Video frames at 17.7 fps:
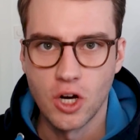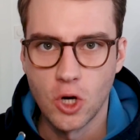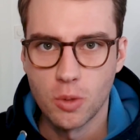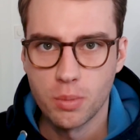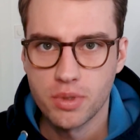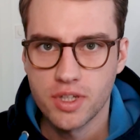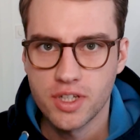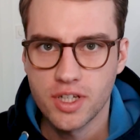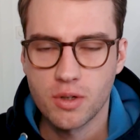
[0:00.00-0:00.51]

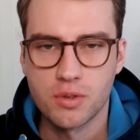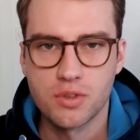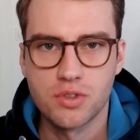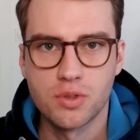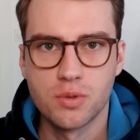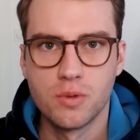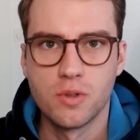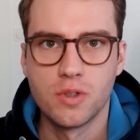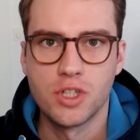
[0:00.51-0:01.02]
Opening our
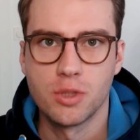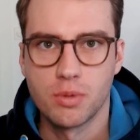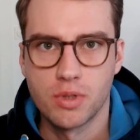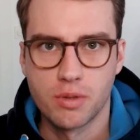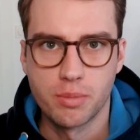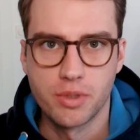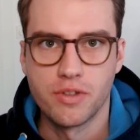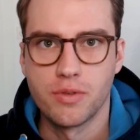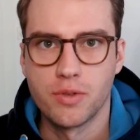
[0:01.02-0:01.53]
tool, you
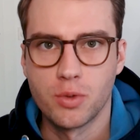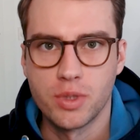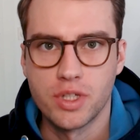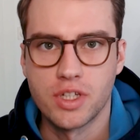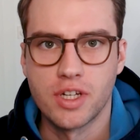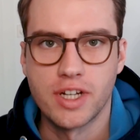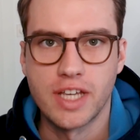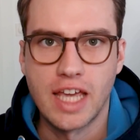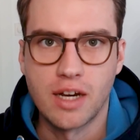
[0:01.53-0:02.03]
will be
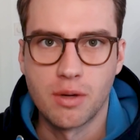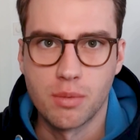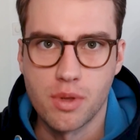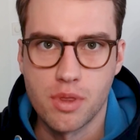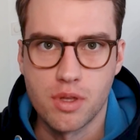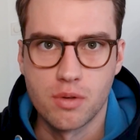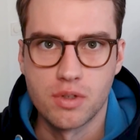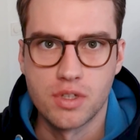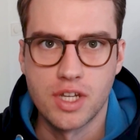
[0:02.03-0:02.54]
greeted again
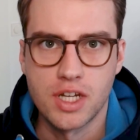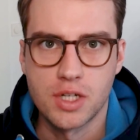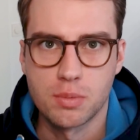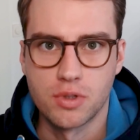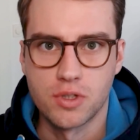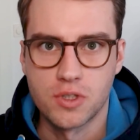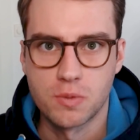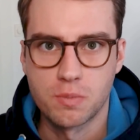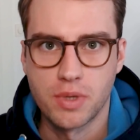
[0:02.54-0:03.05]
with your
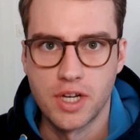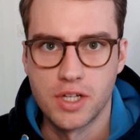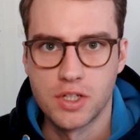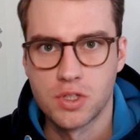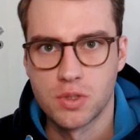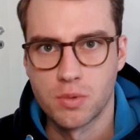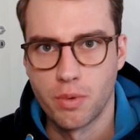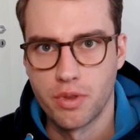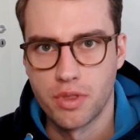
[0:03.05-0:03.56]
dashboards
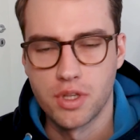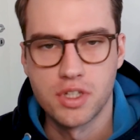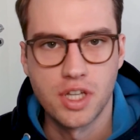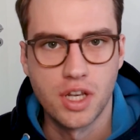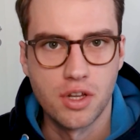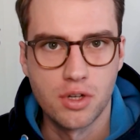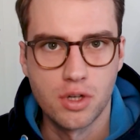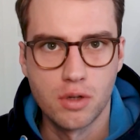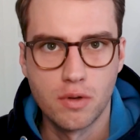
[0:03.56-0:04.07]
page with the
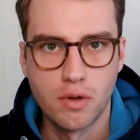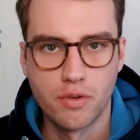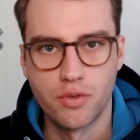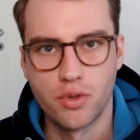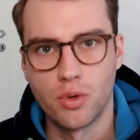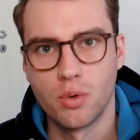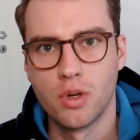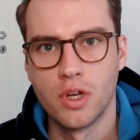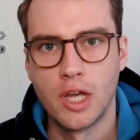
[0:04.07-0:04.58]
tenant
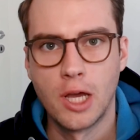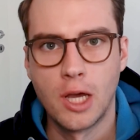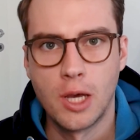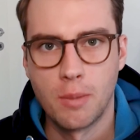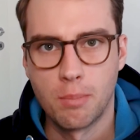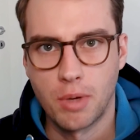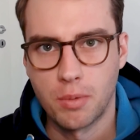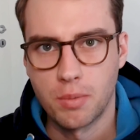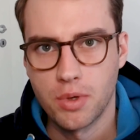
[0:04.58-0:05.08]
overview.
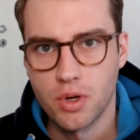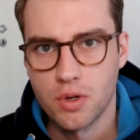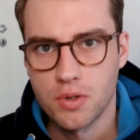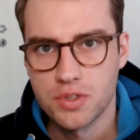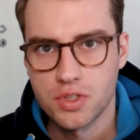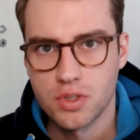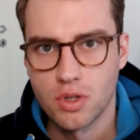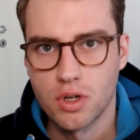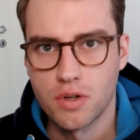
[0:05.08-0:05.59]
But we
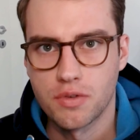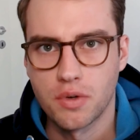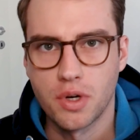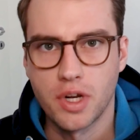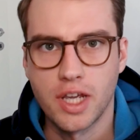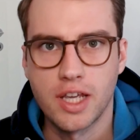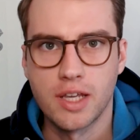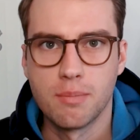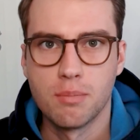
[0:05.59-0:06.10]
also
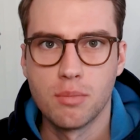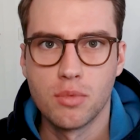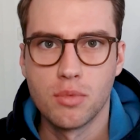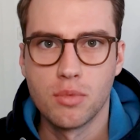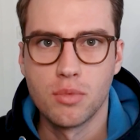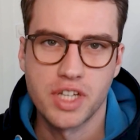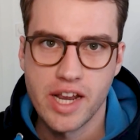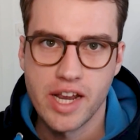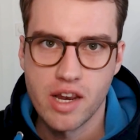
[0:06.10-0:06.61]
offer a more
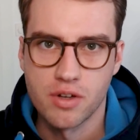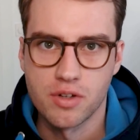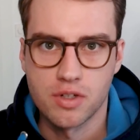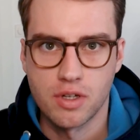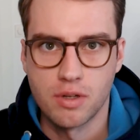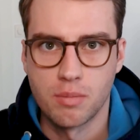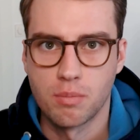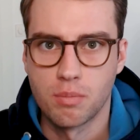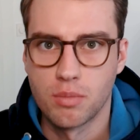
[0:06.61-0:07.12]
tailored
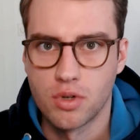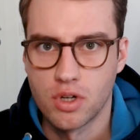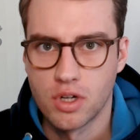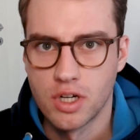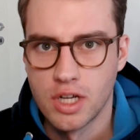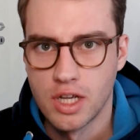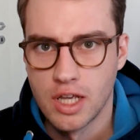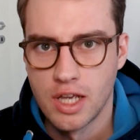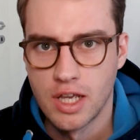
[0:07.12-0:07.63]
and
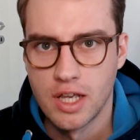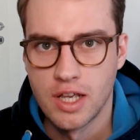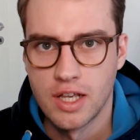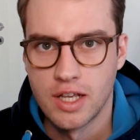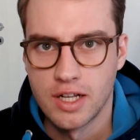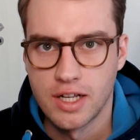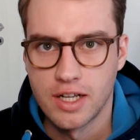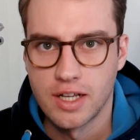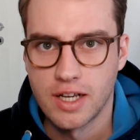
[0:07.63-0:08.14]
more
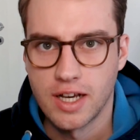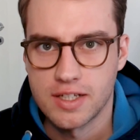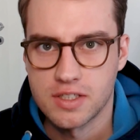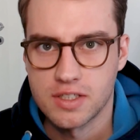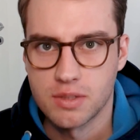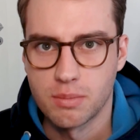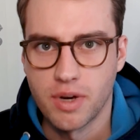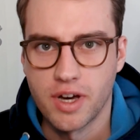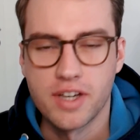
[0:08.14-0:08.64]

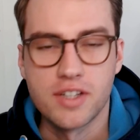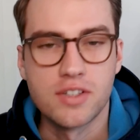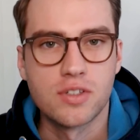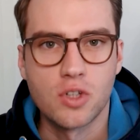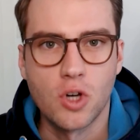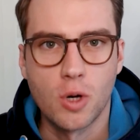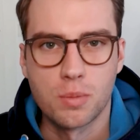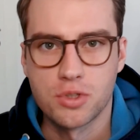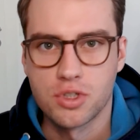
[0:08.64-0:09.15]
customized
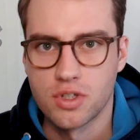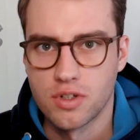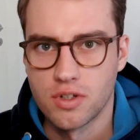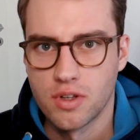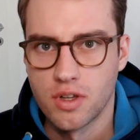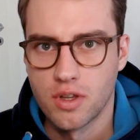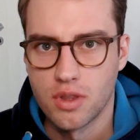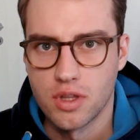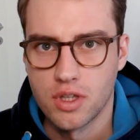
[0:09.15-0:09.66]

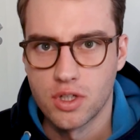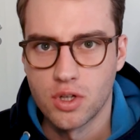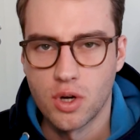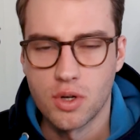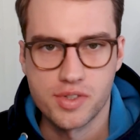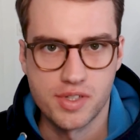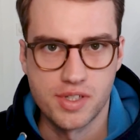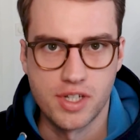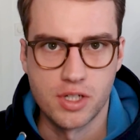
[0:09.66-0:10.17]
option, the
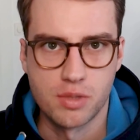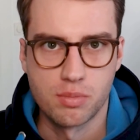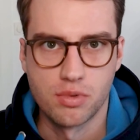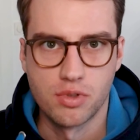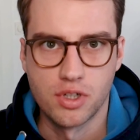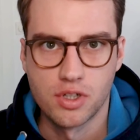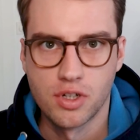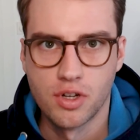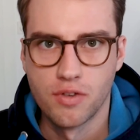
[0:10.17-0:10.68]
cost
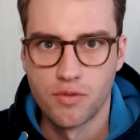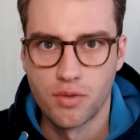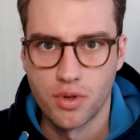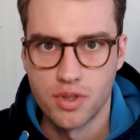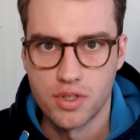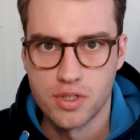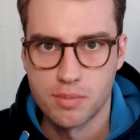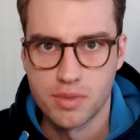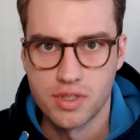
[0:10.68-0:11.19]
dashboard,
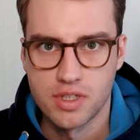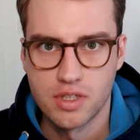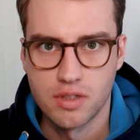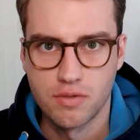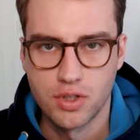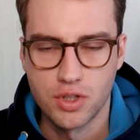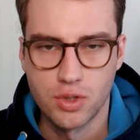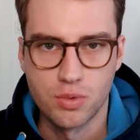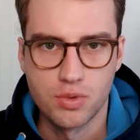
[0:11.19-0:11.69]
for the
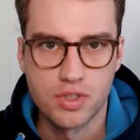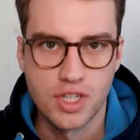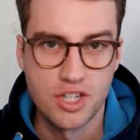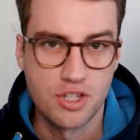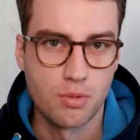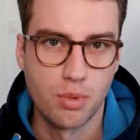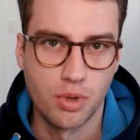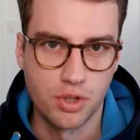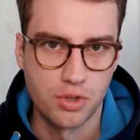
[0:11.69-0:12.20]
specific use
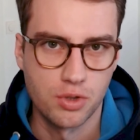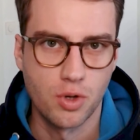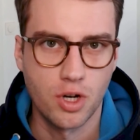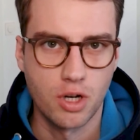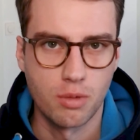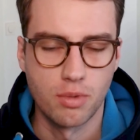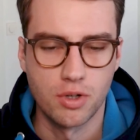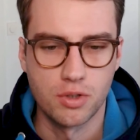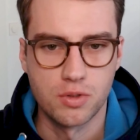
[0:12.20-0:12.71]
case you want to
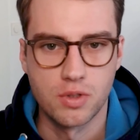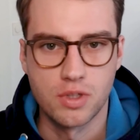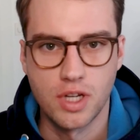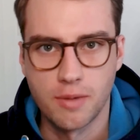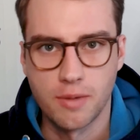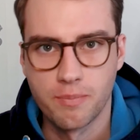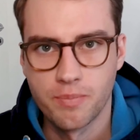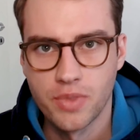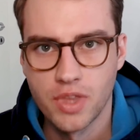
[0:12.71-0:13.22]
talk about today.